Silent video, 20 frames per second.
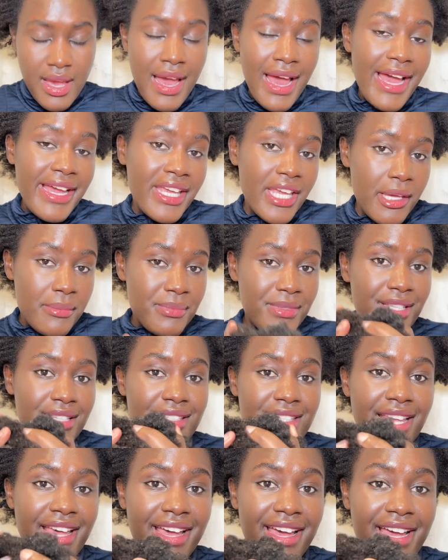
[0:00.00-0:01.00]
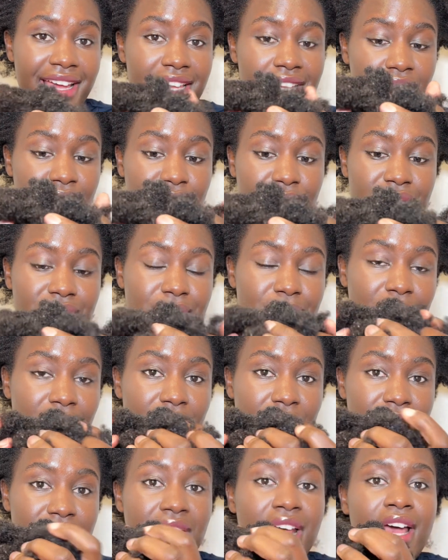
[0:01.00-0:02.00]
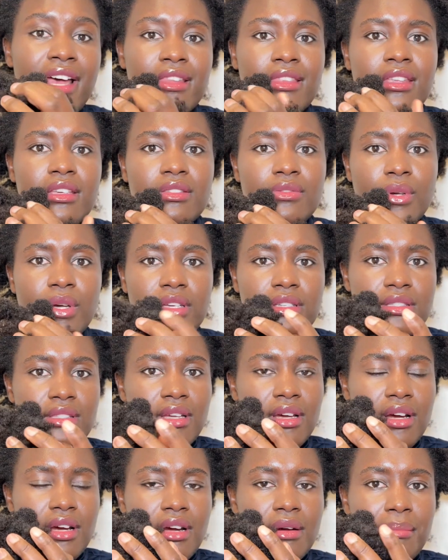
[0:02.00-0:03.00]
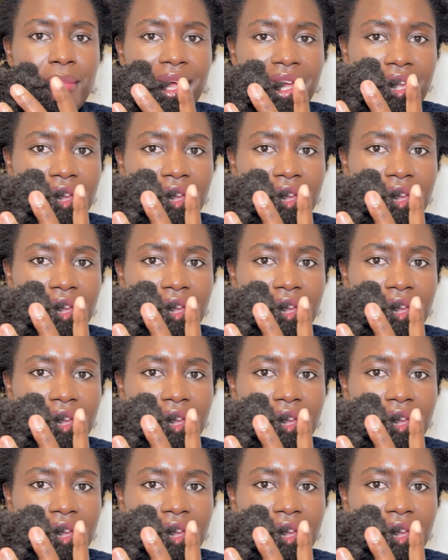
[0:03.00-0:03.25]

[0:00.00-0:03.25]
I kept this hair because my